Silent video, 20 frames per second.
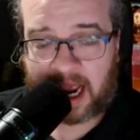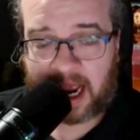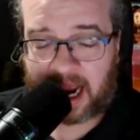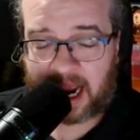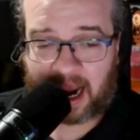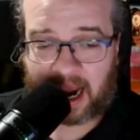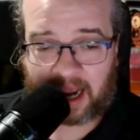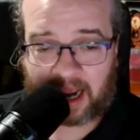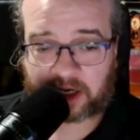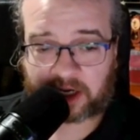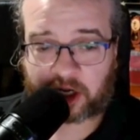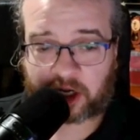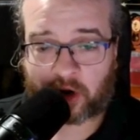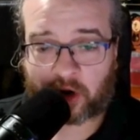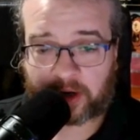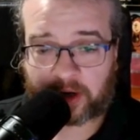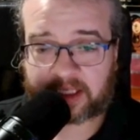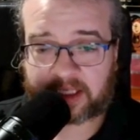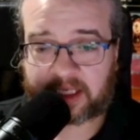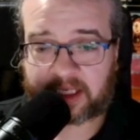and
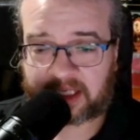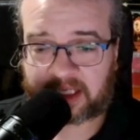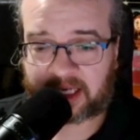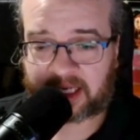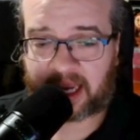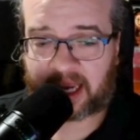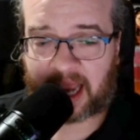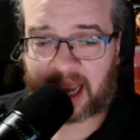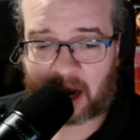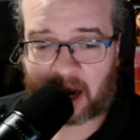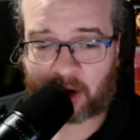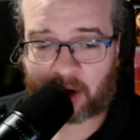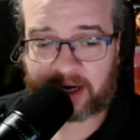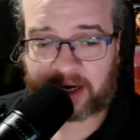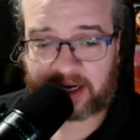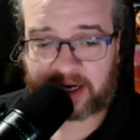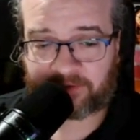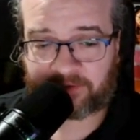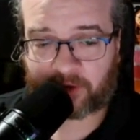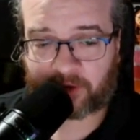curious to see how it
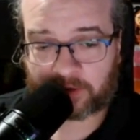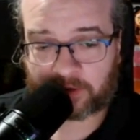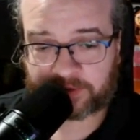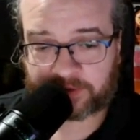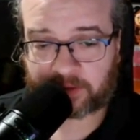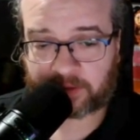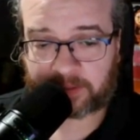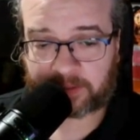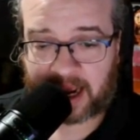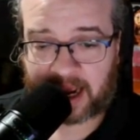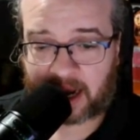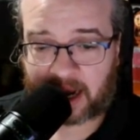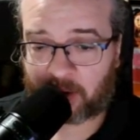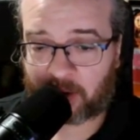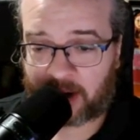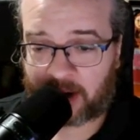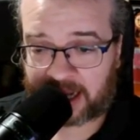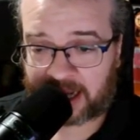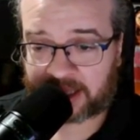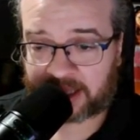evolves from now
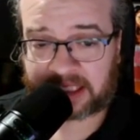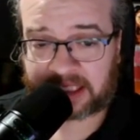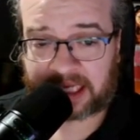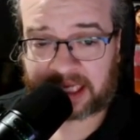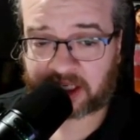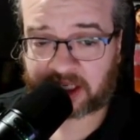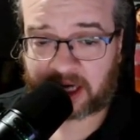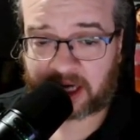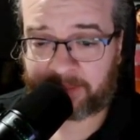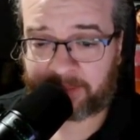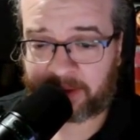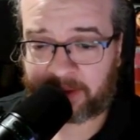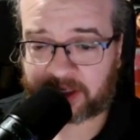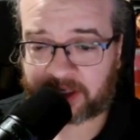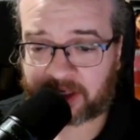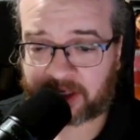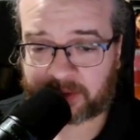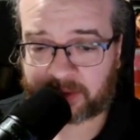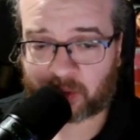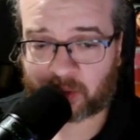and set
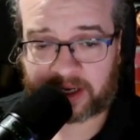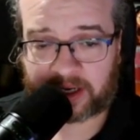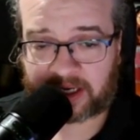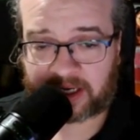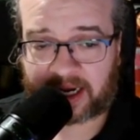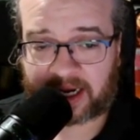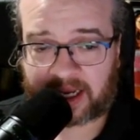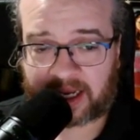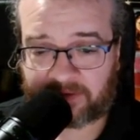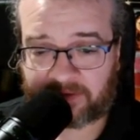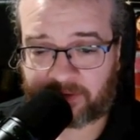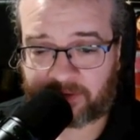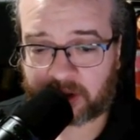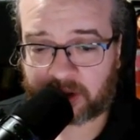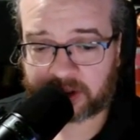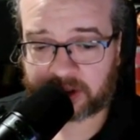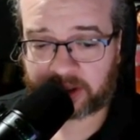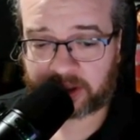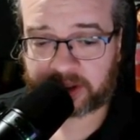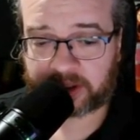championships, what deck he falls on.